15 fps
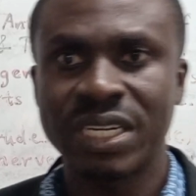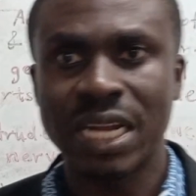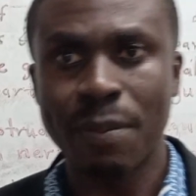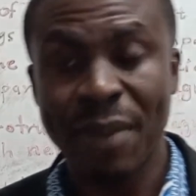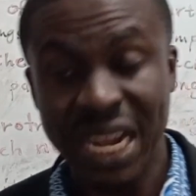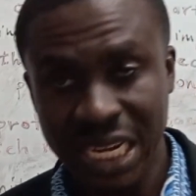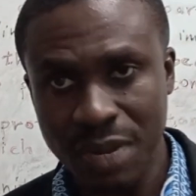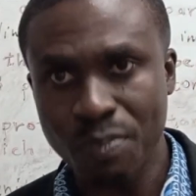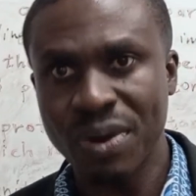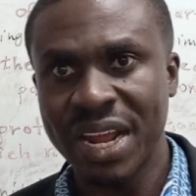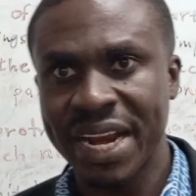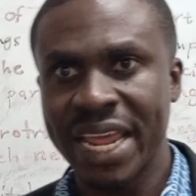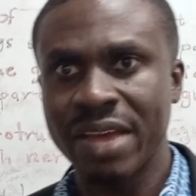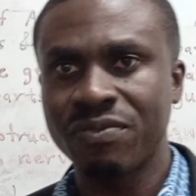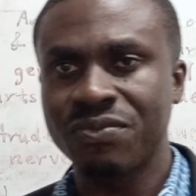the
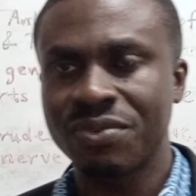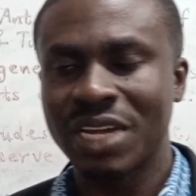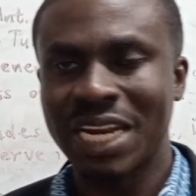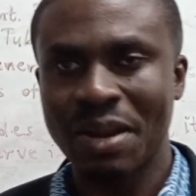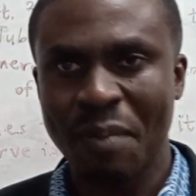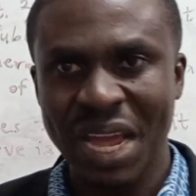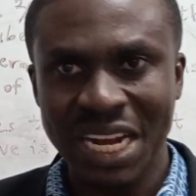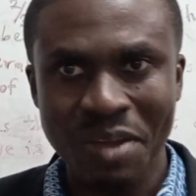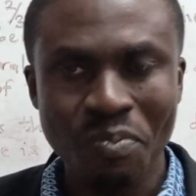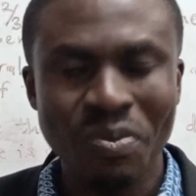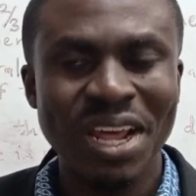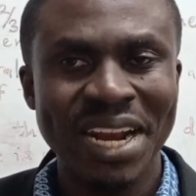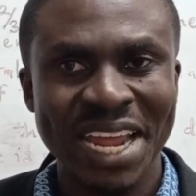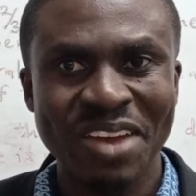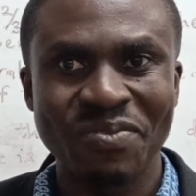mandibular nerve, and the
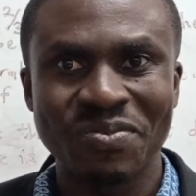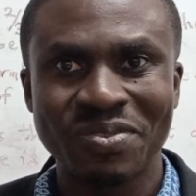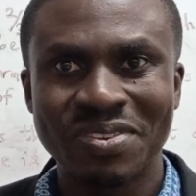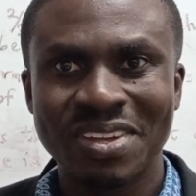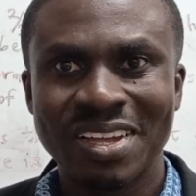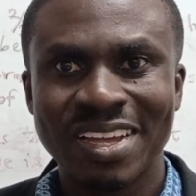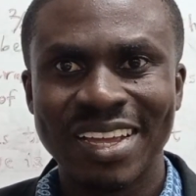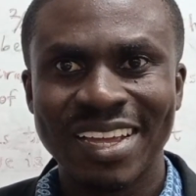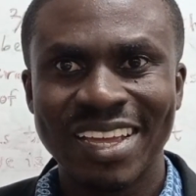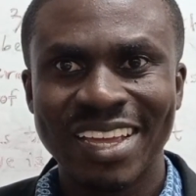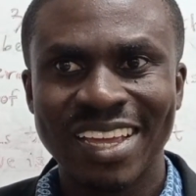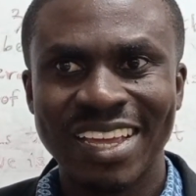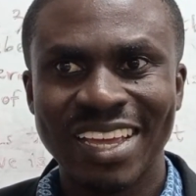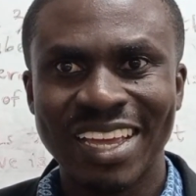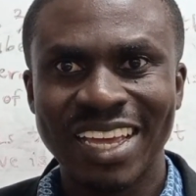mandibular nerve
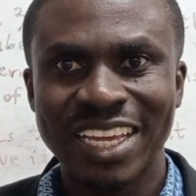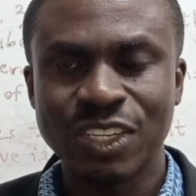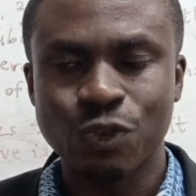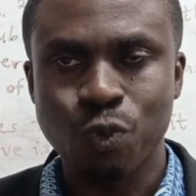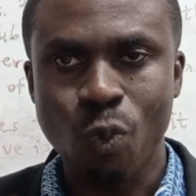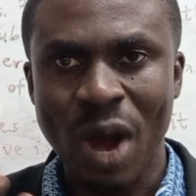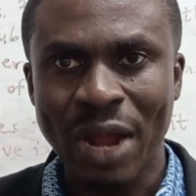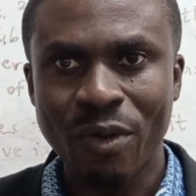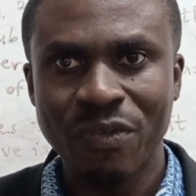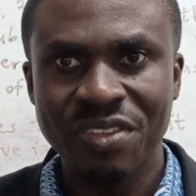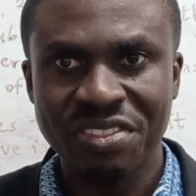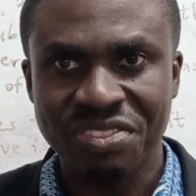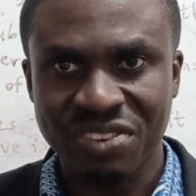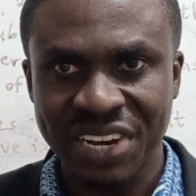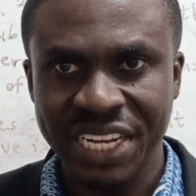is one of
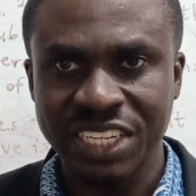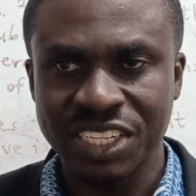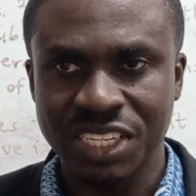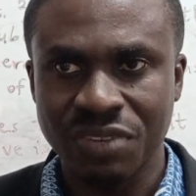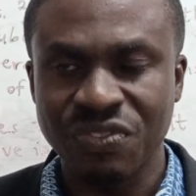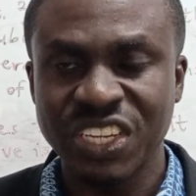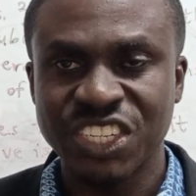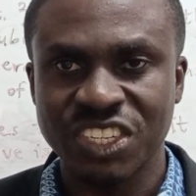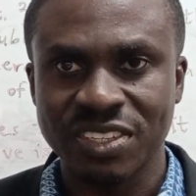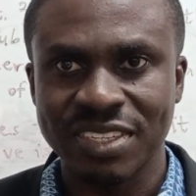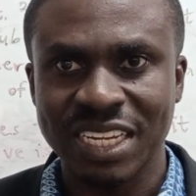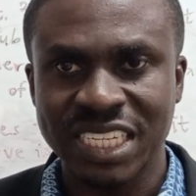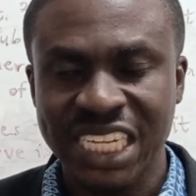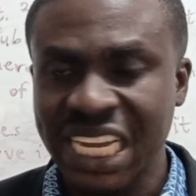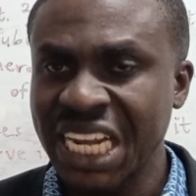the three divisions,
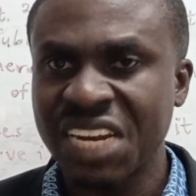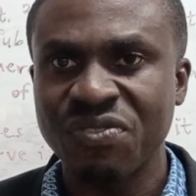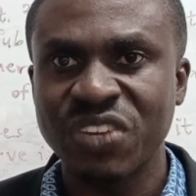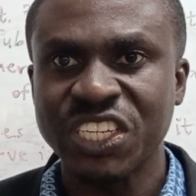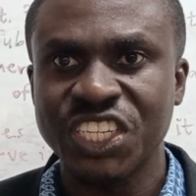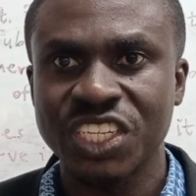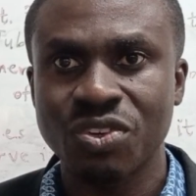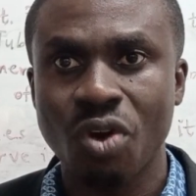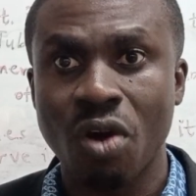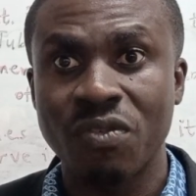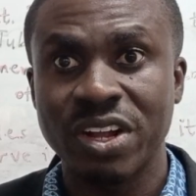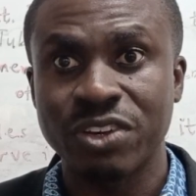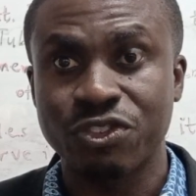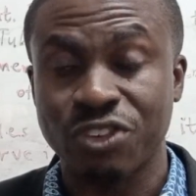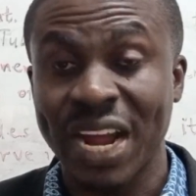the third division of
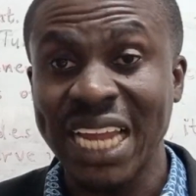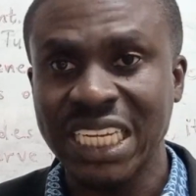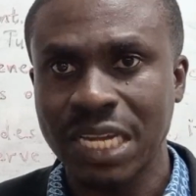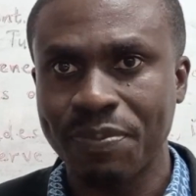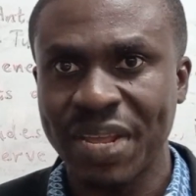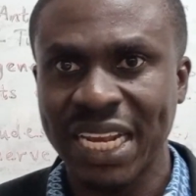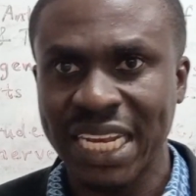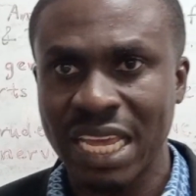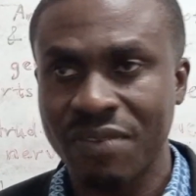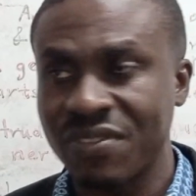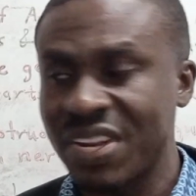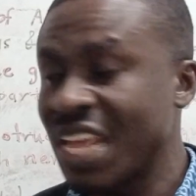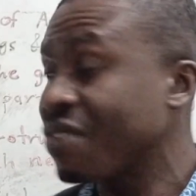the trigeminal nerve,